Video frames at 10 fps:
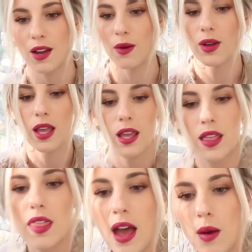So
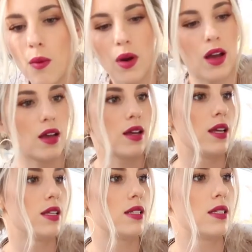that
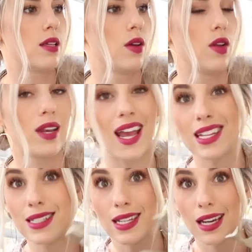was
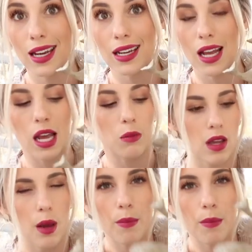$19.99,